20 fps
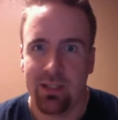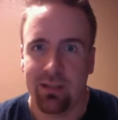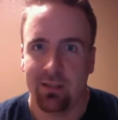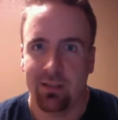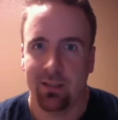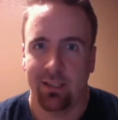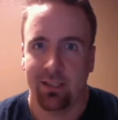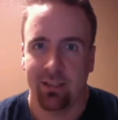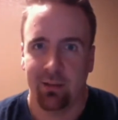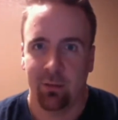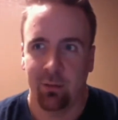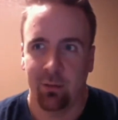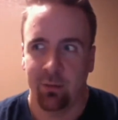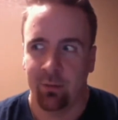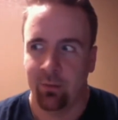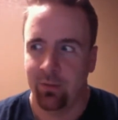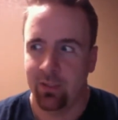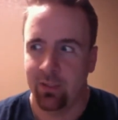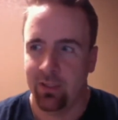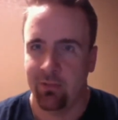and
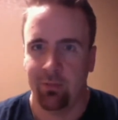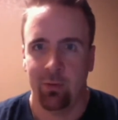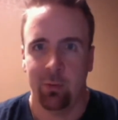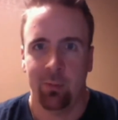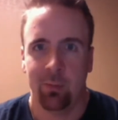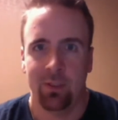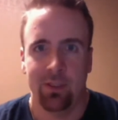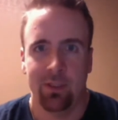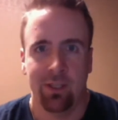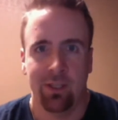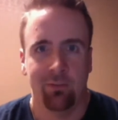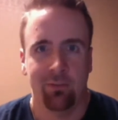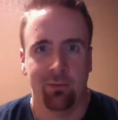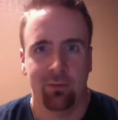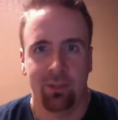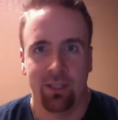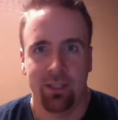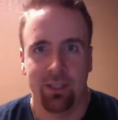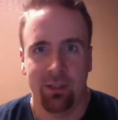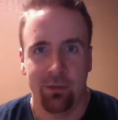hopefully a few months after that,
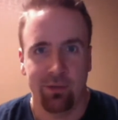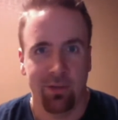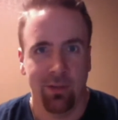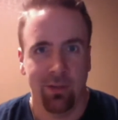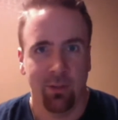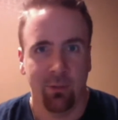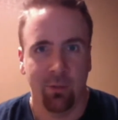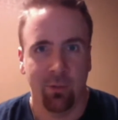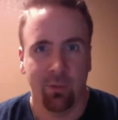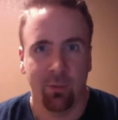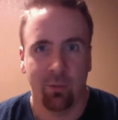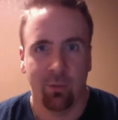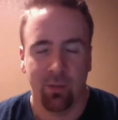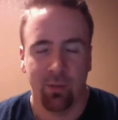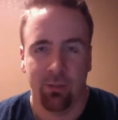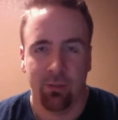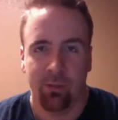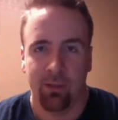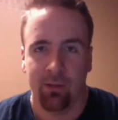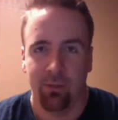your second one will come
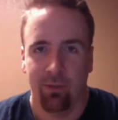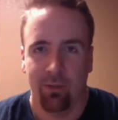out.